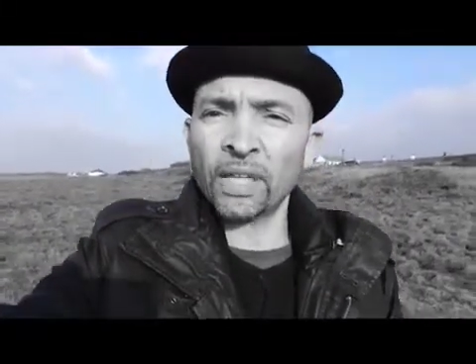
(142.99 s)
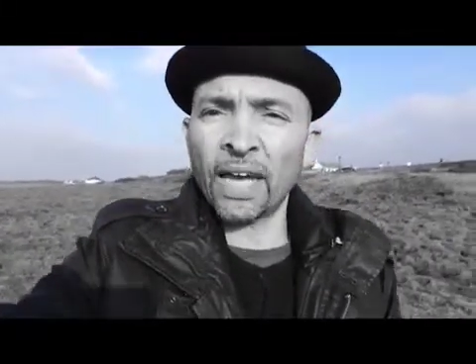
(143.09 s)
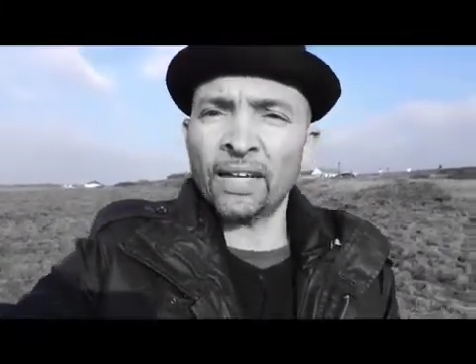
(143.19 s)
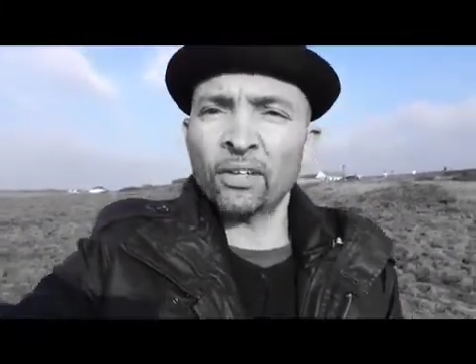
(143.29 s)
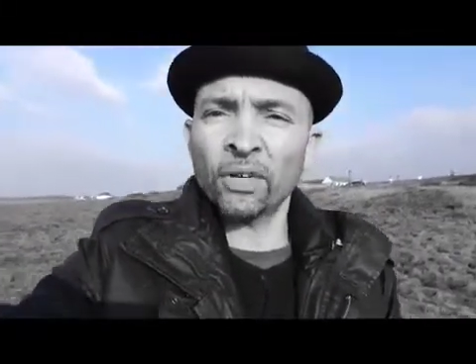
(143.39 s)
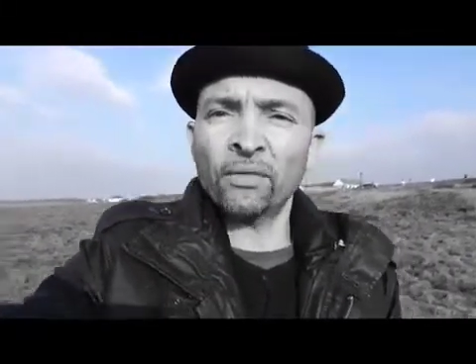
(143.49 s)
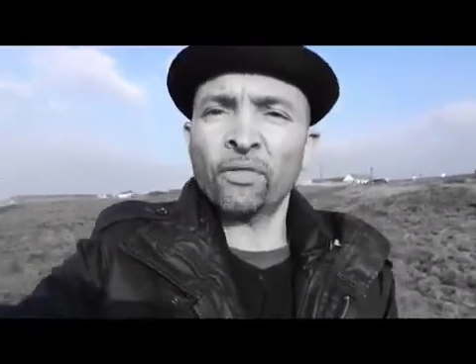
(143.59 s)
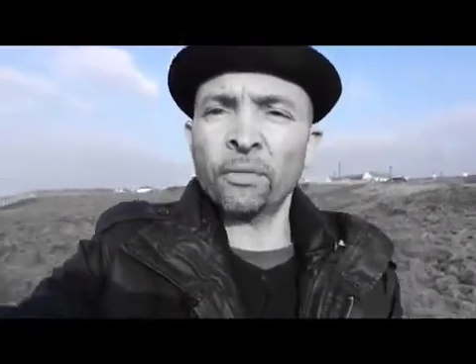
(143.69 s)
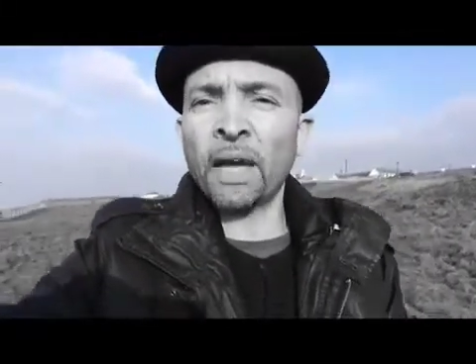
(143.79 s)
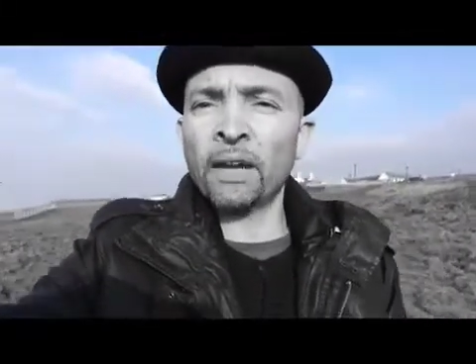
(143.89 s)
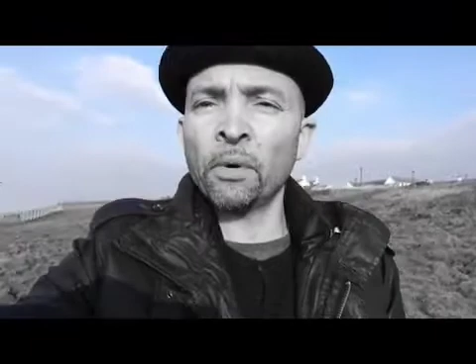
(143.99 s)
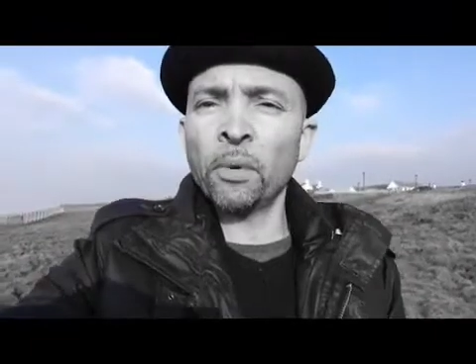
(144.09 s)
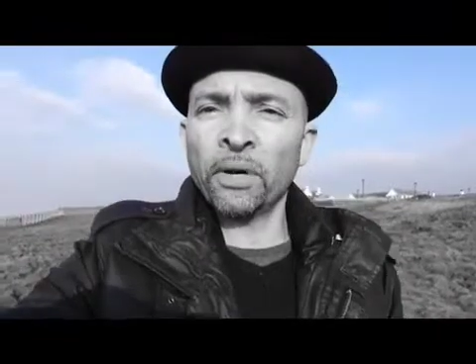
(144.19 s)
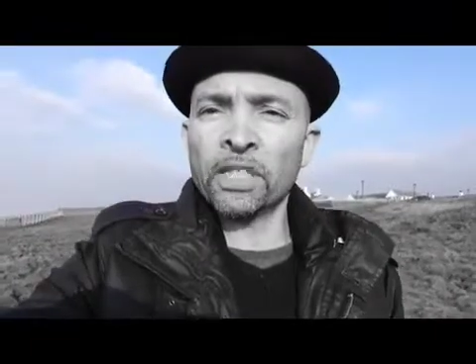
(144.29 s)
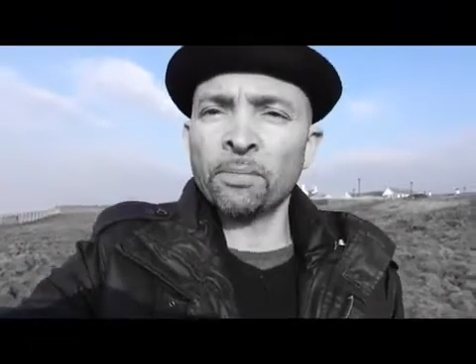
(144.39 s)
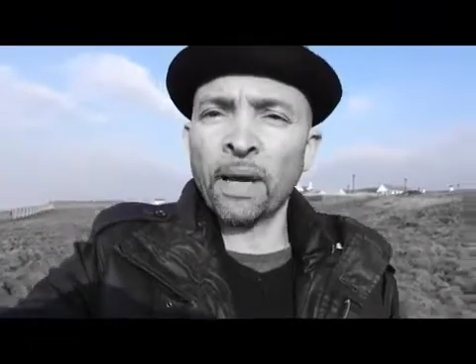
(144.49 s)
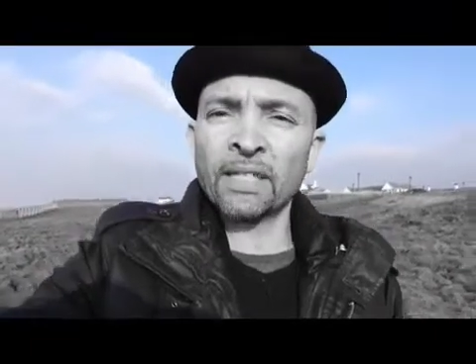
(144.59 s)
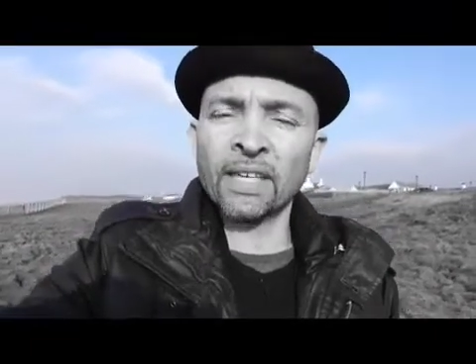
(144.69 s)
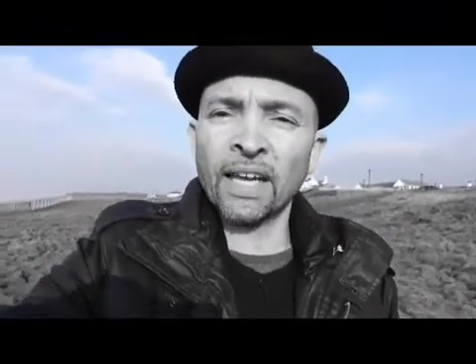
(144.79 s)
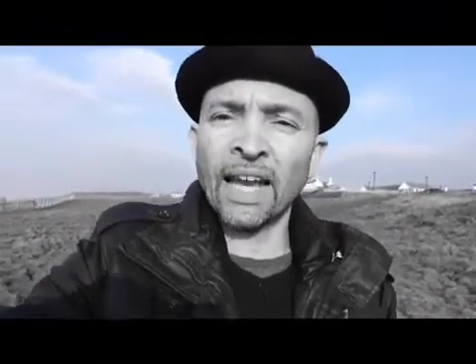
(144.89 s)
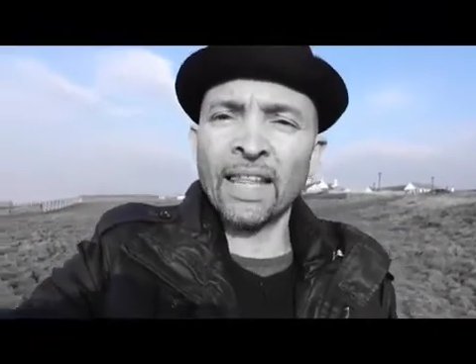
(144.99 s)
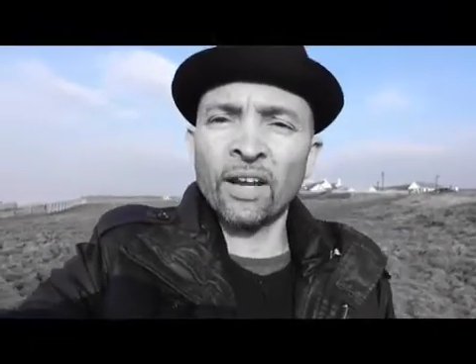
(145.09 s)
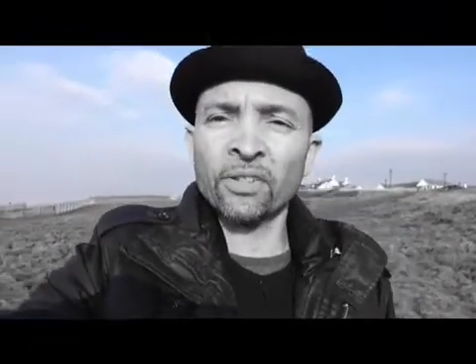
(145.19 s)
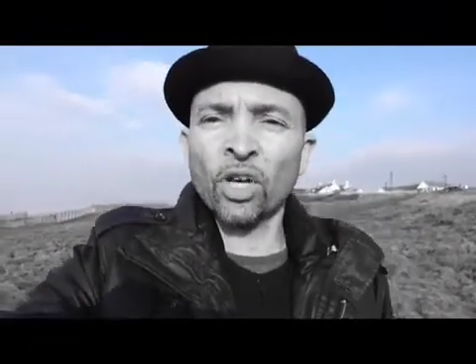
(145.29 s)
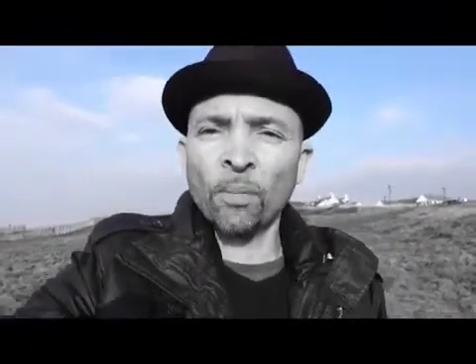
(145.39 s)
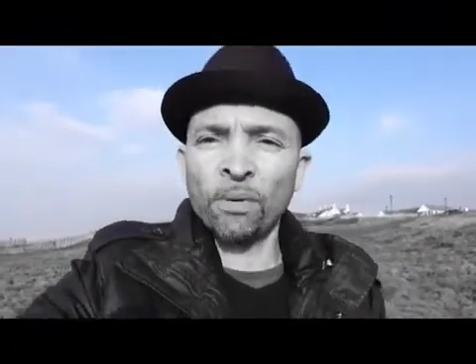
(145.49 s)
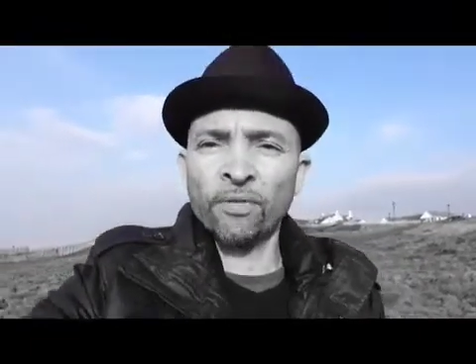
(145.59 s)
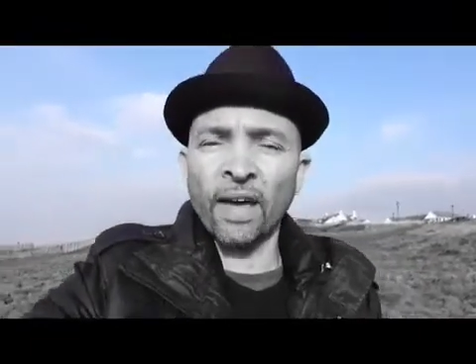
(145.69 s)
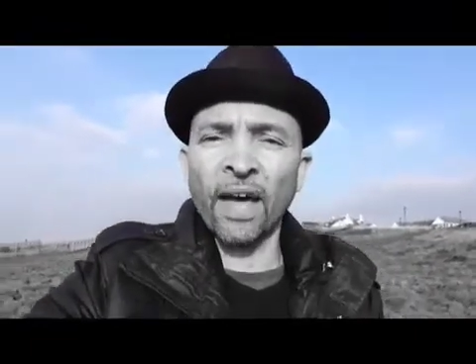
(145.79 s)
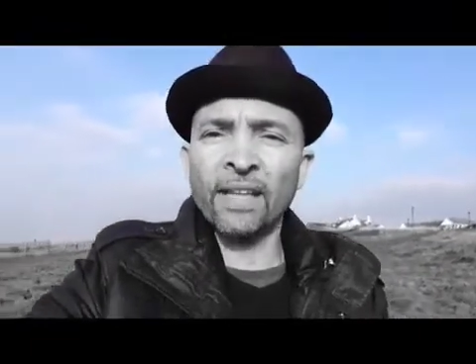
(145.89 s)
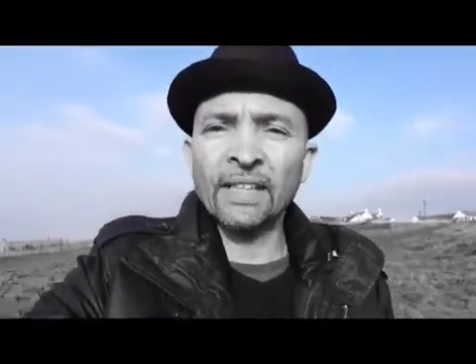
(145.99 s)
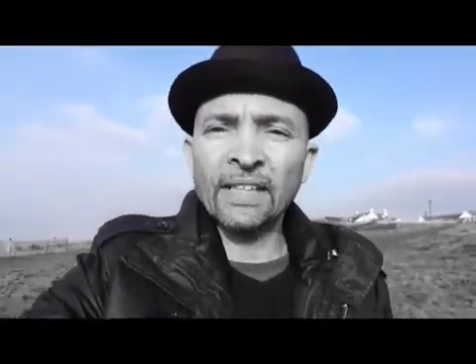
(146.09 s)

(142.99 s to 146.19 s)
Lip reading: and not even from the animal we're expecting. And then on top of that,